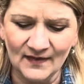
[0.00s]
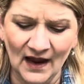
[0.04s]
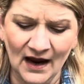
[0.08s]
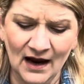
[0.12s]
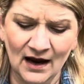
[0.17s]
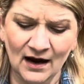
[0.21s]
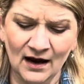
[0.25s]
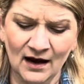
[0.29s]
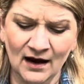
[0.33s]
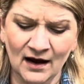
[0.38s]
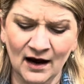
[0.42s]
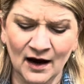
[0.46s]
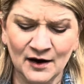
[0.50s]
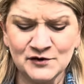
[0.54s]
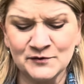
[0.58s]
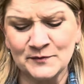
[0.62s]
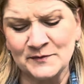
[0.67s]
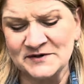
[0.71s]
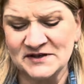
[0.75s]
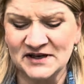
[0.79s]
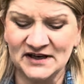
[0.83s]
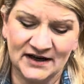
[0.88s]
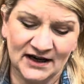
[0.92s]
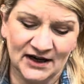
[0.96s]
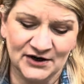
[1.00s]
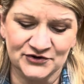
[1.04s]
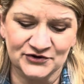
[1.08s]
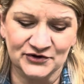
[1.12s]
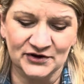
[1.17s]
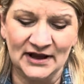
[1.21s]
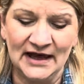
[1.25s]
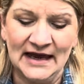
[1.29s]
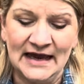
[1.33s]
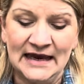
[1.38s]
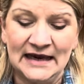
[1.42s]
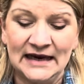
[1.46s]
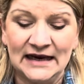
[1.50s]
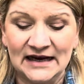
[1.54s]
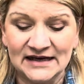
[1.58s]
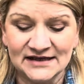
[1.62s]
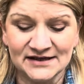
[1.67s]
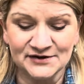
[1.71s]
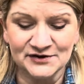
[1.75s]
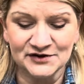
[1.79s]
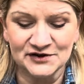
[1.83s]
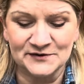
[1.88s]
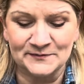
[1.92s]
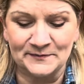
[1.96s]
100% natural, easy
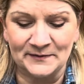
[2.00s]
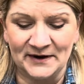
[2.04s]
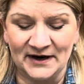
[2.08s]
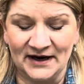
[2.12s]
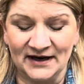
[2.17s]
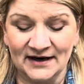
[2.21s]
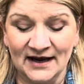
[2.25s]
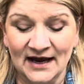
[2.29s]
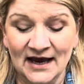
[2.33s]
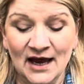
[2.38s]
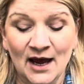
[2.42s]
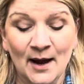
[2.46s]
to spread,